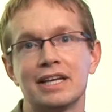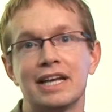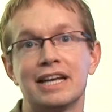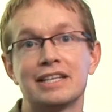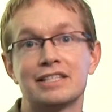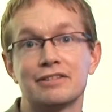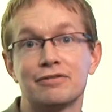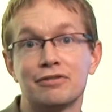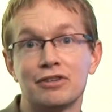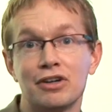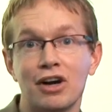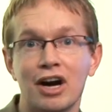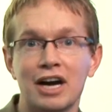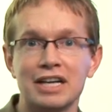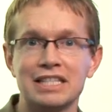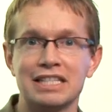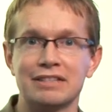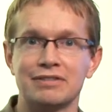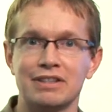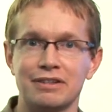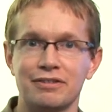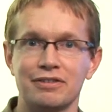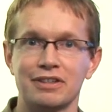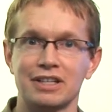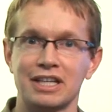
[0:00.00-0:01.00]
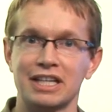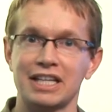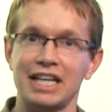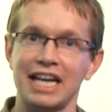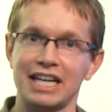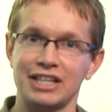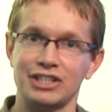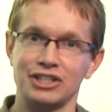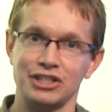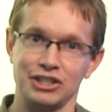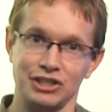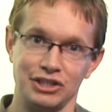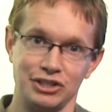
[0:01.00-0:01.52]
is a variety of different
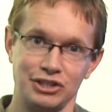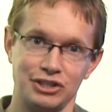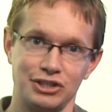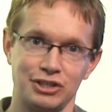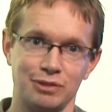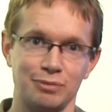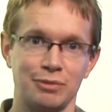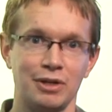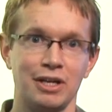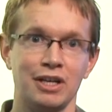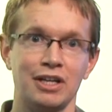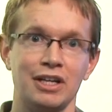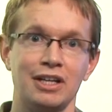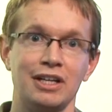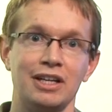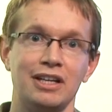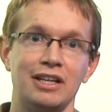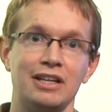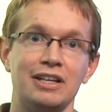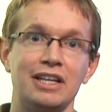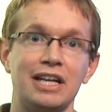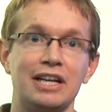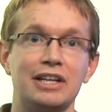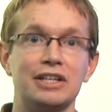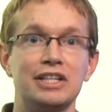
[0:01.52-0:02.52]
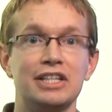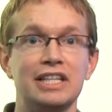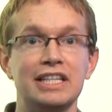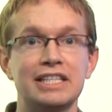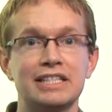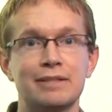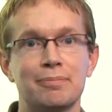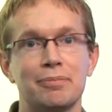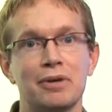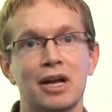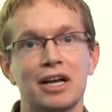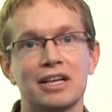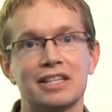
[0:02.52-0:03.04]
connections. Now, you need to
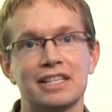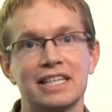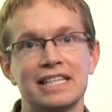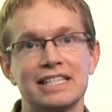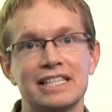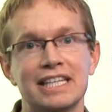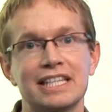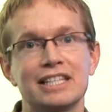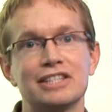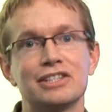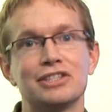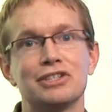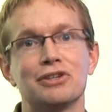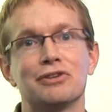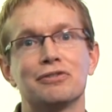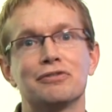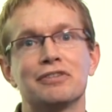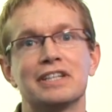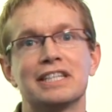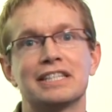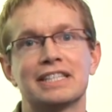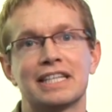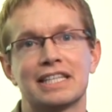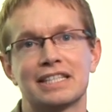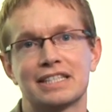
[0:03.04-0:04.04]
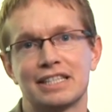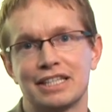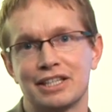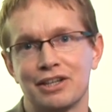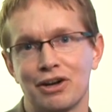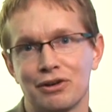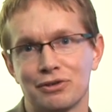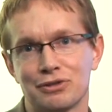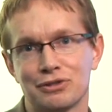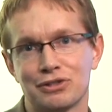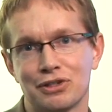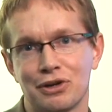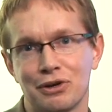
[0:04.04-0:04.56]
plug these into your 360
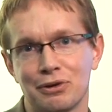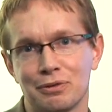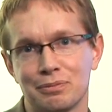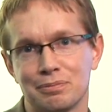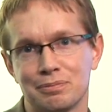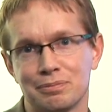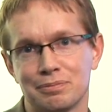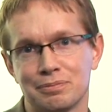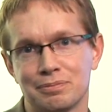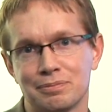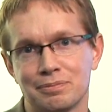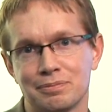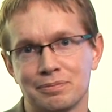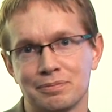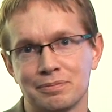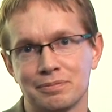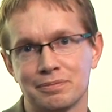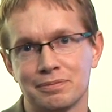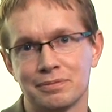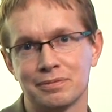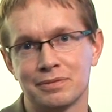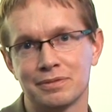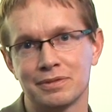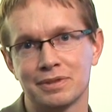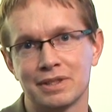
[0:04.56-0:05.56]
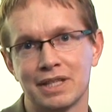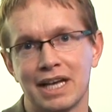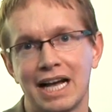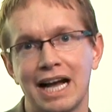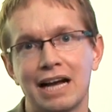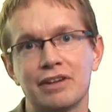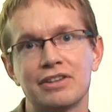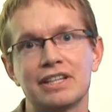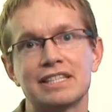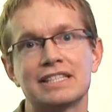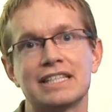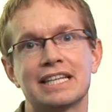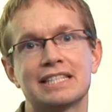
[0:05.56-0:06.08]
console. How
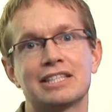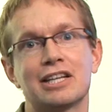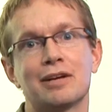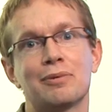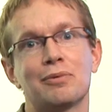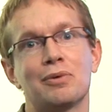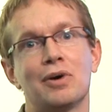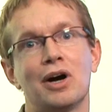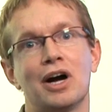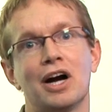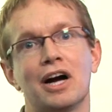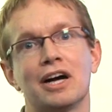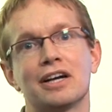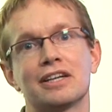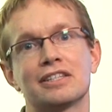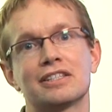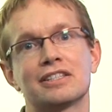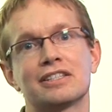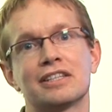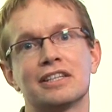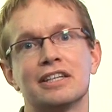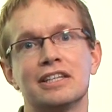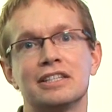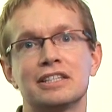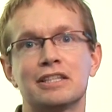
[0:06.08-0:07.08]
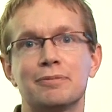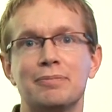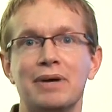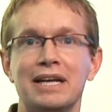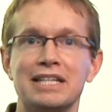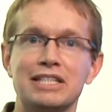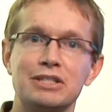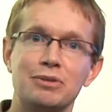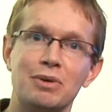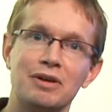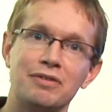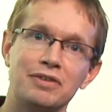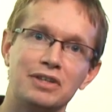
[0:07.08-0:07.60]
this setup works
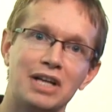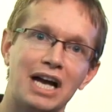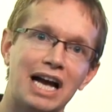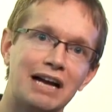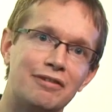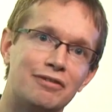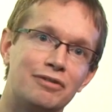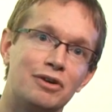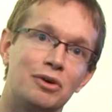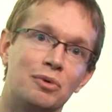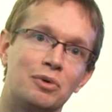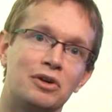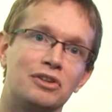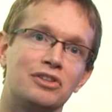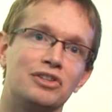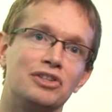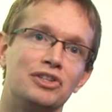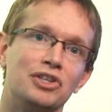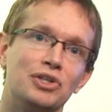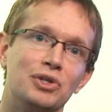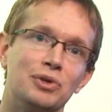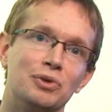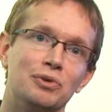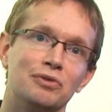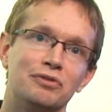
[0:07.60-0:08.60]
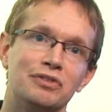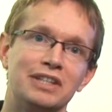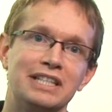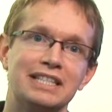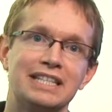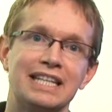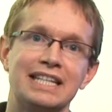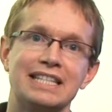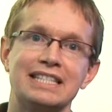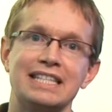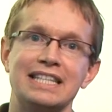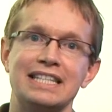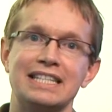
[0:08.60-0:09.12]
depends whether you have one of the new
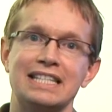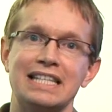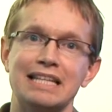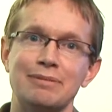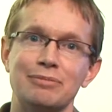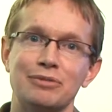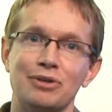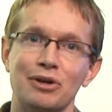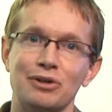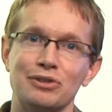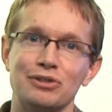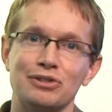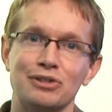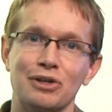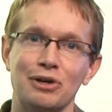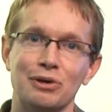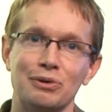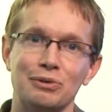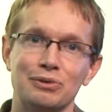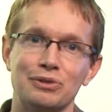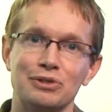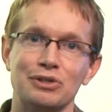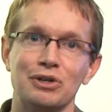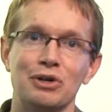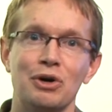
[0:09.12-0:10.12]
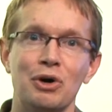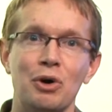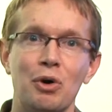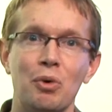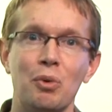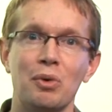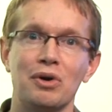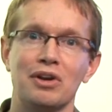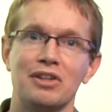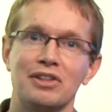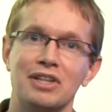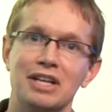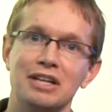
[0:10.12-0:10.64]
360 Slim consoles or
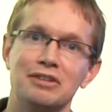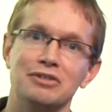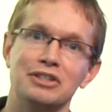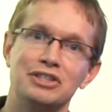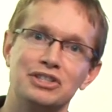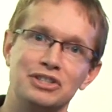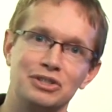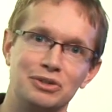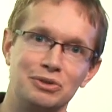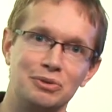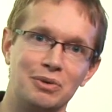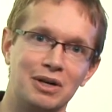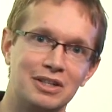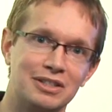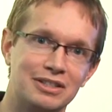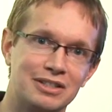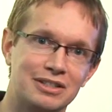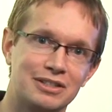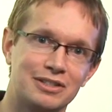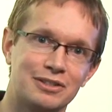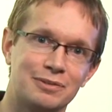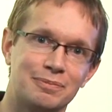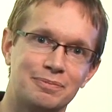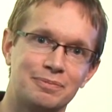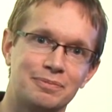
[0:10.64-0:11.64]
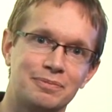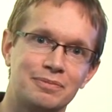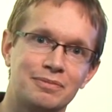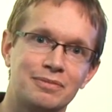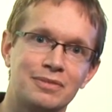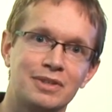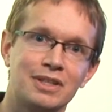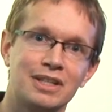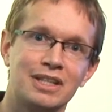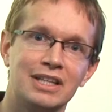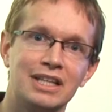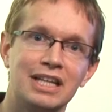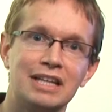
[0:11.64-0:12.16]
one of the original ones.
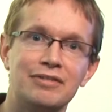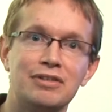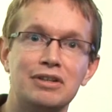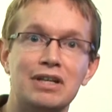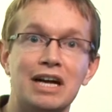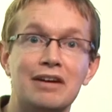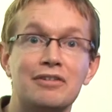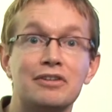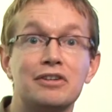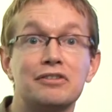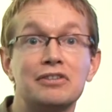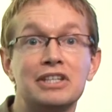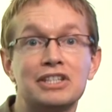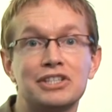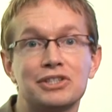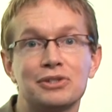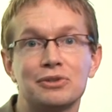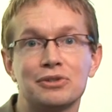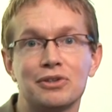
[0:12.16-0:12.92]
If you have an original